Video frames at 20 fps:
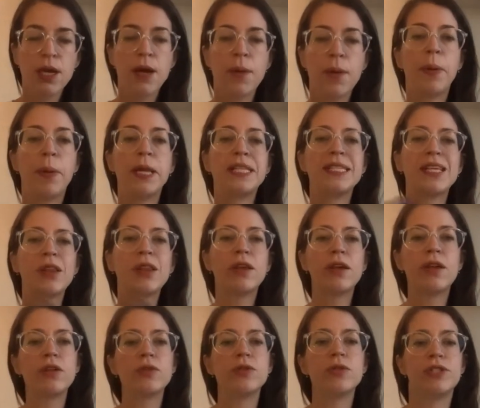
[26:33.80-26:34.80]
But it's a
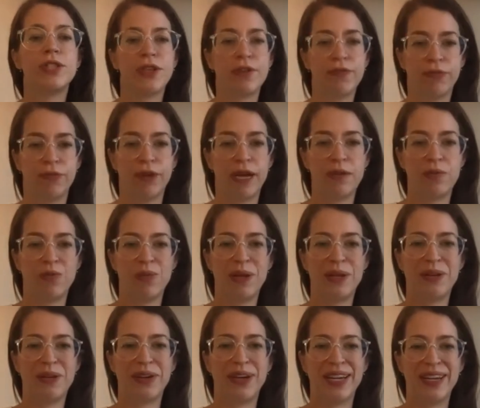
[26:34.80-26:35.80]
little different when
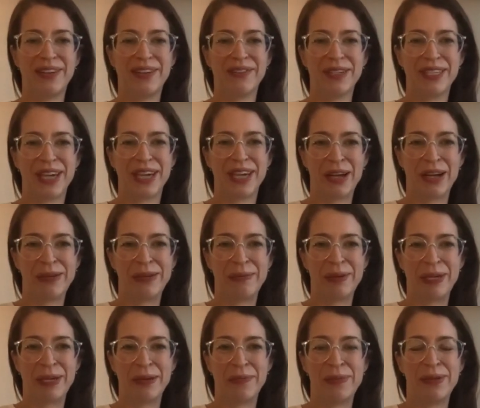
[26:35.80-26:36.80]
you're in a
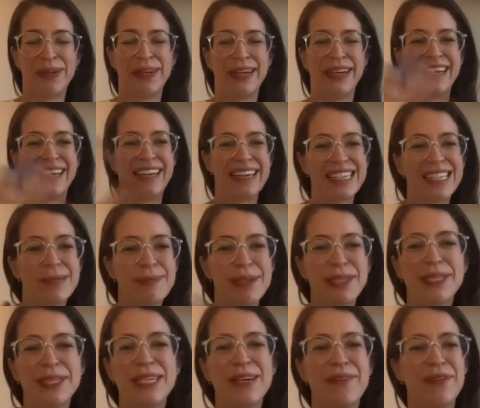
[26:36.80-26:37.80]
retirement community,
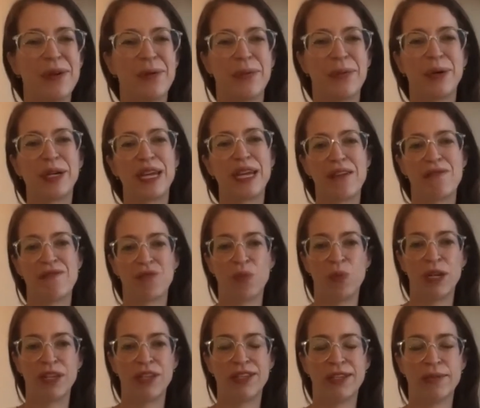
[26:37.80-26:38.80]
especially if you're working
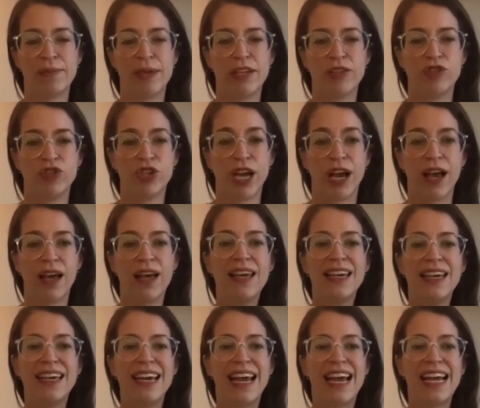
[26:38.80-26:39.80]
with dementia.
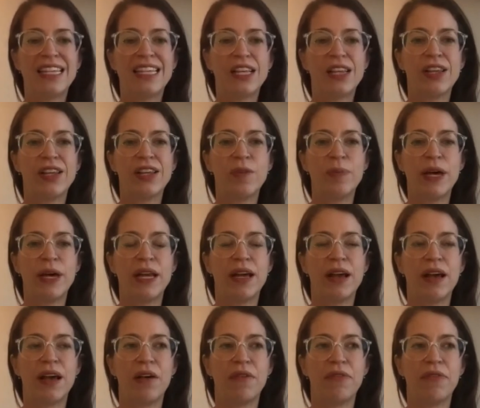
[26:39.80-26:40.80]
It's a little bit
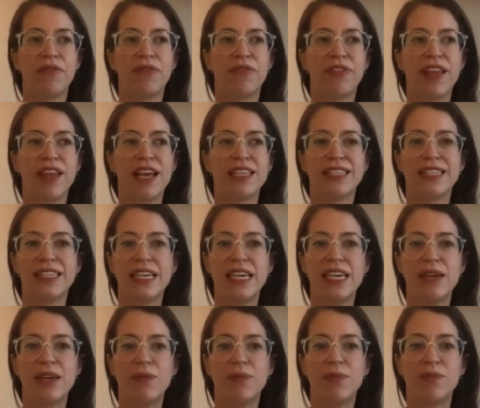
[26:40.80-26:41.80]
of they
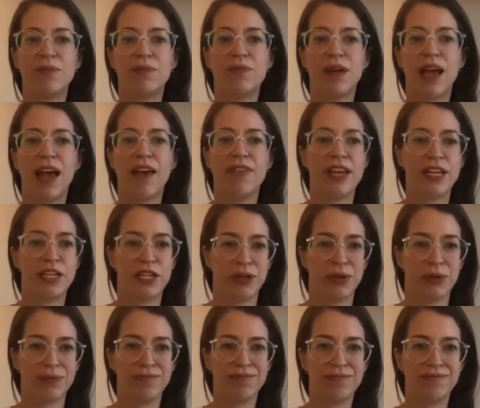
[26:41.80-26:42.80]
see and they
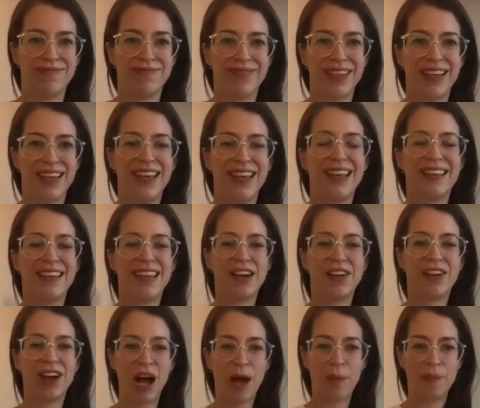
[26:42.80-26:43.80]
do. They're
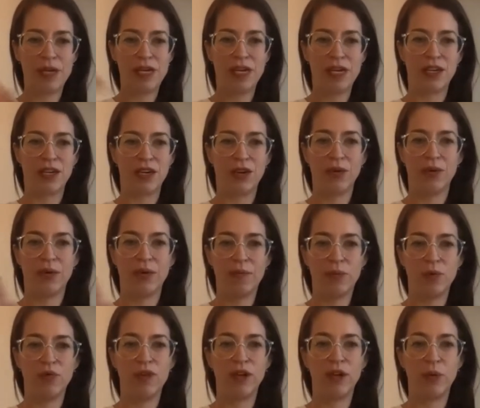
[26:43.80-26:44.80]
copying you and
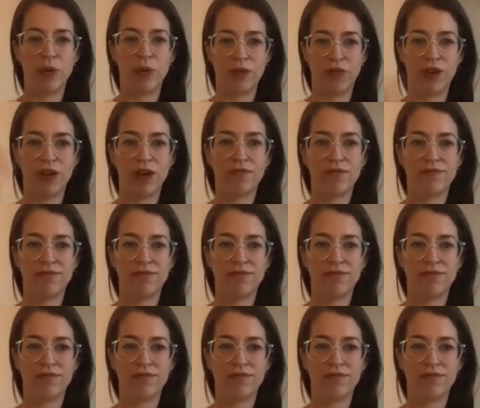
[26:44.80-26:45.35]
moving with you.